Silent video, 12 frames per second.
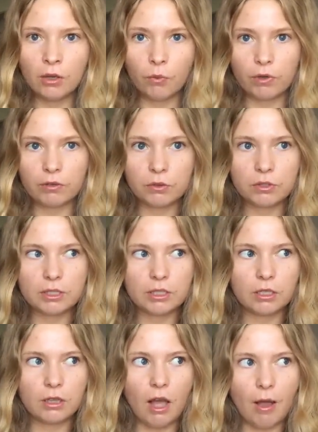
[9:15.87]
one of those
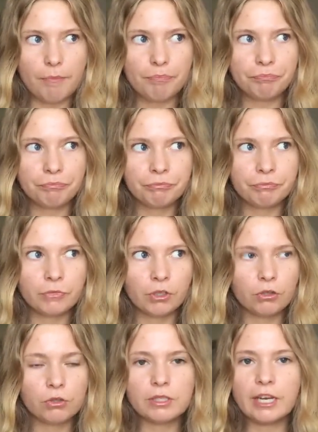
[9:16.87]
little, um,
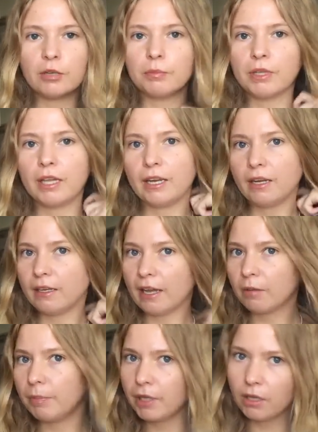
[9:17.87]
you know, those airplane
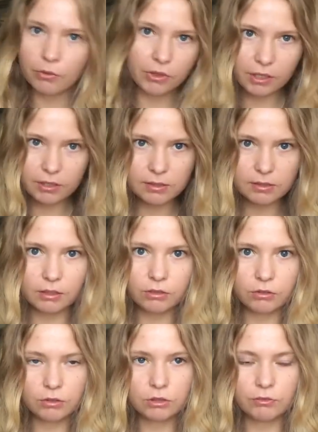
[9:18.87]
neck pillow things that
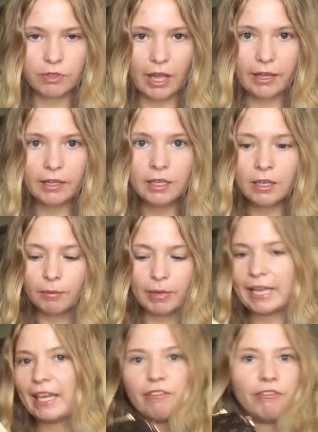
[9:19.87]
you use to fly,
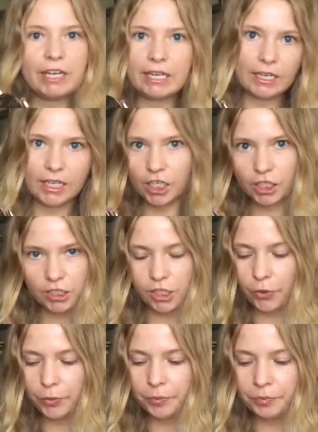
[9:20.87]
but I can't fit it in here,
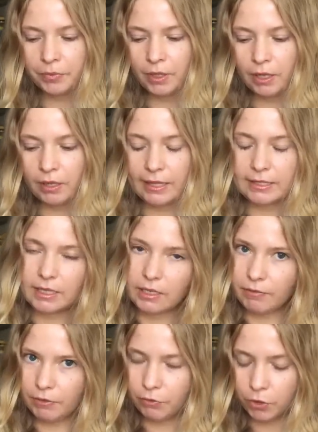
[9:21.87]
so that's kind
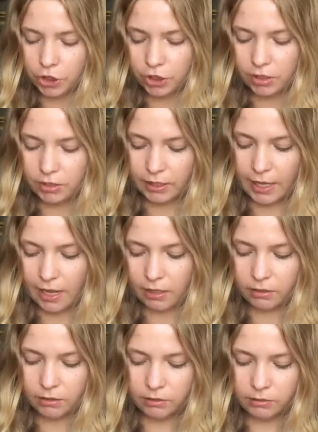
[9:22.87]
of unfortunate. I can't.
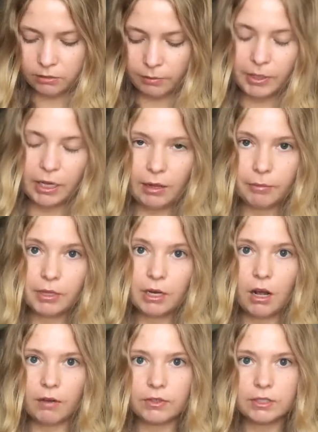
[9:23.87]
I mean, I'm
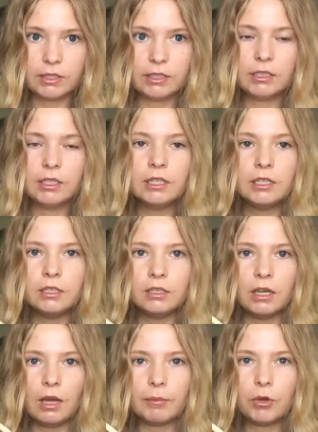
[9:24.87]
gonna obviously,
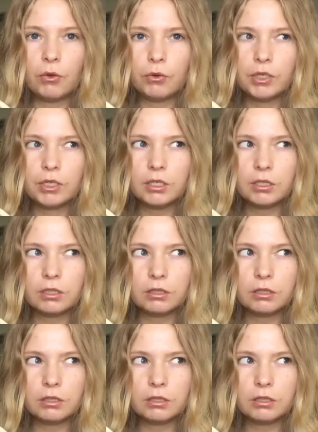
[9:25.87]
I'm going